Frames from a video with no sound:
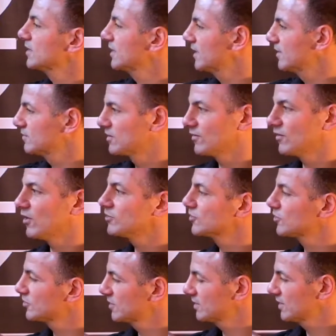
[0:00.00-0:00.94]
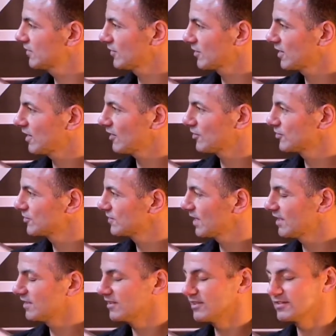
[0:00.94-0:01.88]
leaves of all sorts of different colors
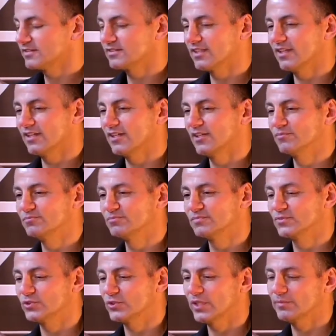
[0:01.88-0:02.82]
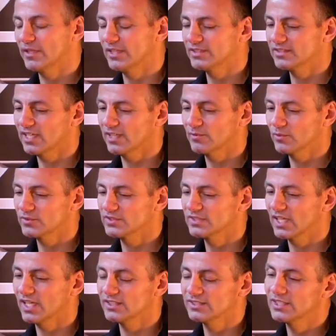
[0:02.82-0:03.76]
on this um, tree by the time it was
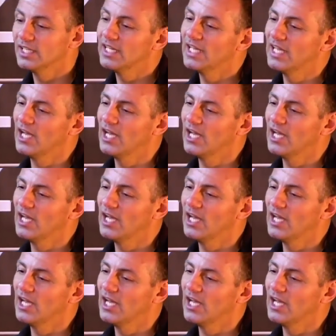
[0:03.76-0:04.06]
done.